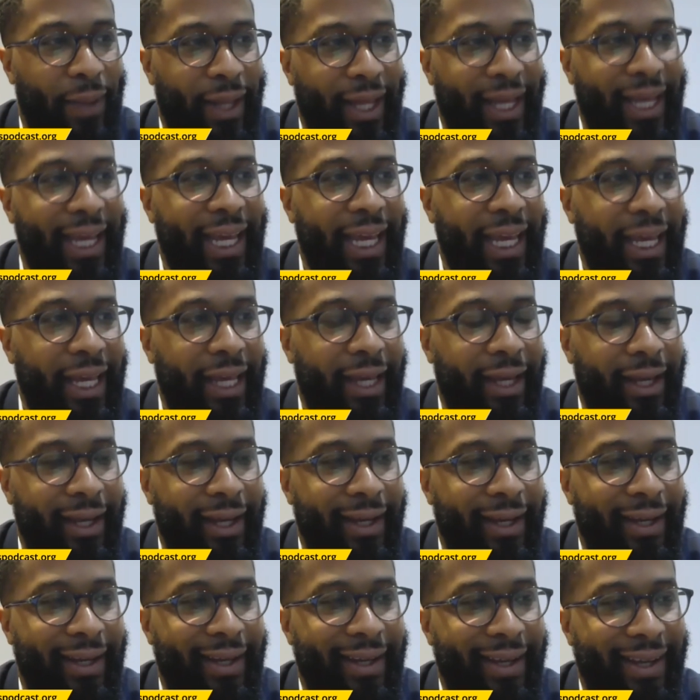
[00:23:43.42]

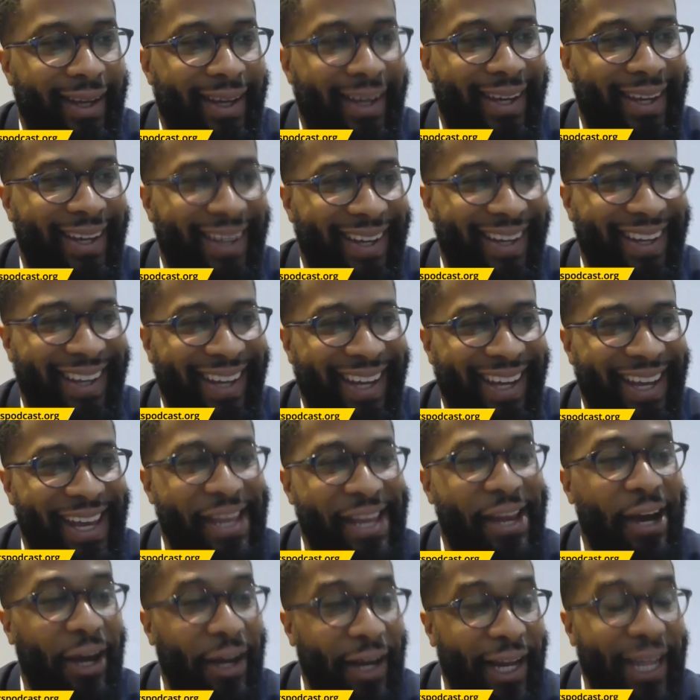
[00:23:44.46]
He he
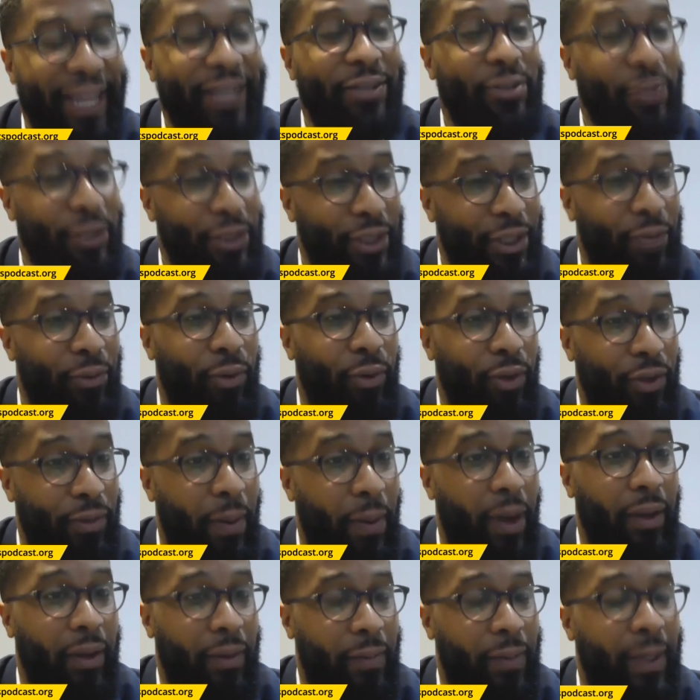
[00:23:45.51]
got an interesting
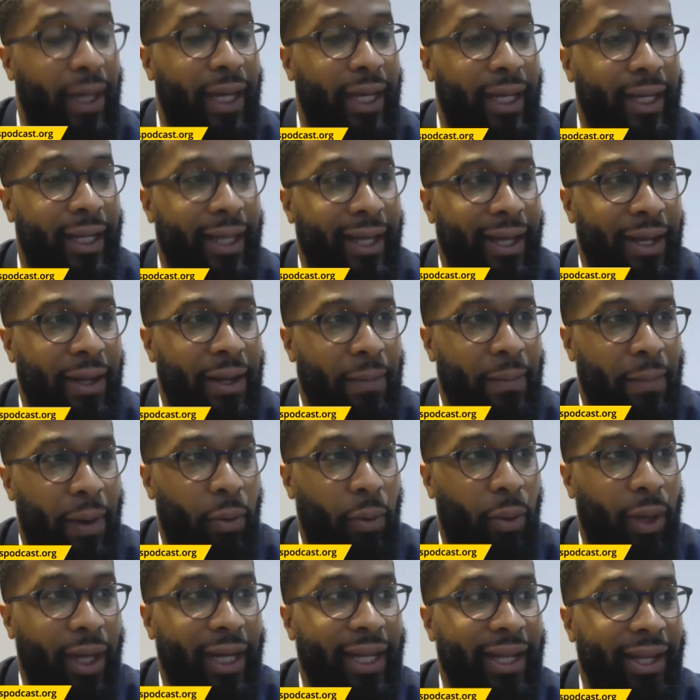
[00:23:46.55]
response by
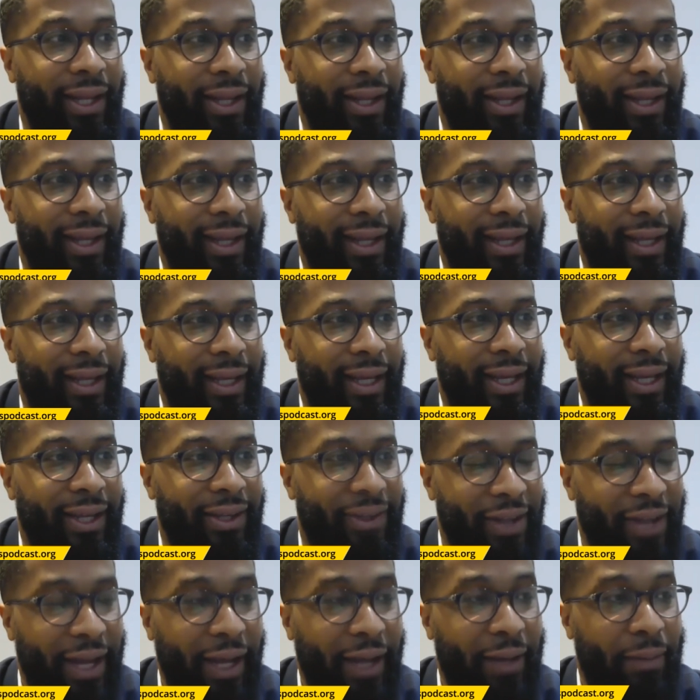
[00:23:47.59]
what he
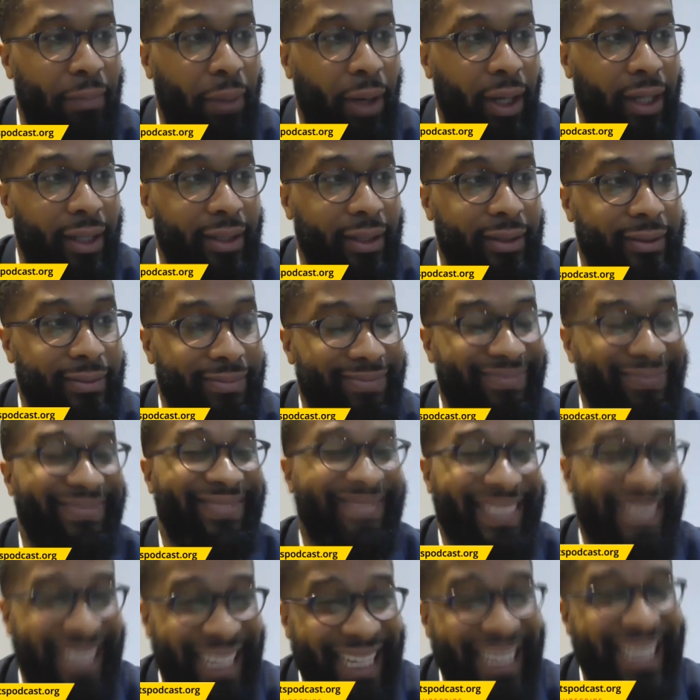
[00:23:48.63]
said, but
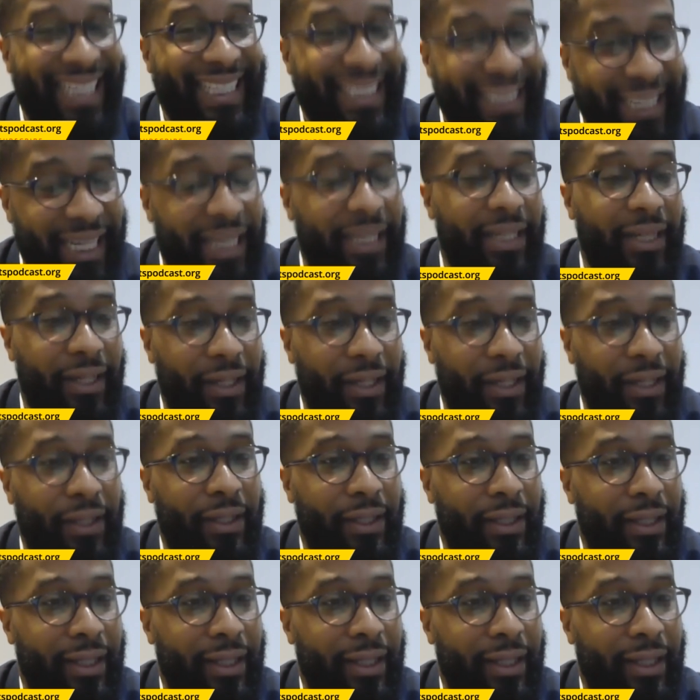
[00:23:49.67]
it is kind of